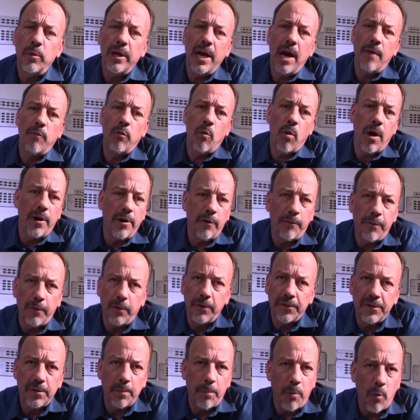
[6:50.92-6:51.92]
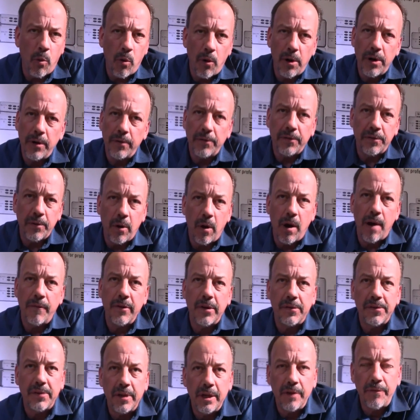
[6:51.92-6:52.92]
and we have wonderful support, so
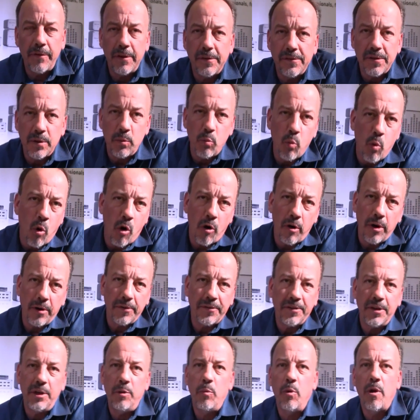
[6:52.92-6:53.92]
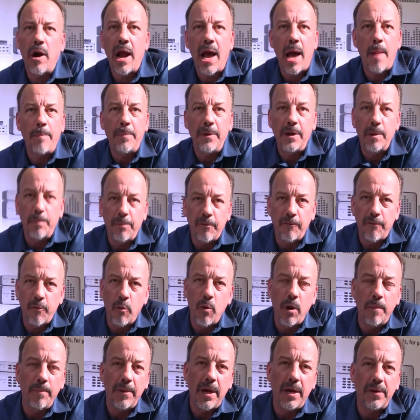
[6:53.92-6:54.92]
obviously if it's in warranty, we're happy to
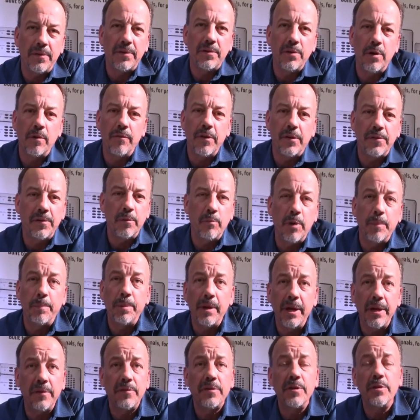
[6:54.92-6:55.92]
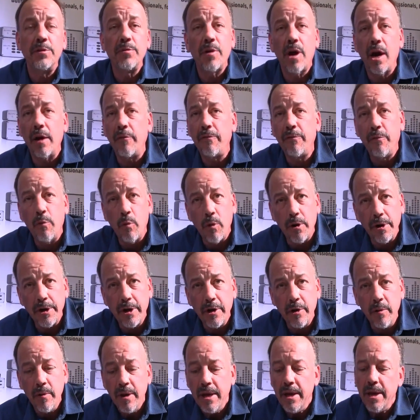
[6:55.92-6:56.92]
perform that service and replace the drive for
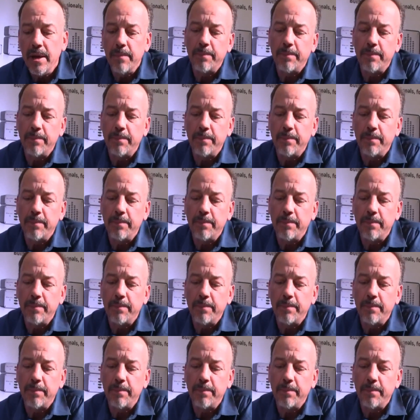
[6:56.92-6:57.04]
you,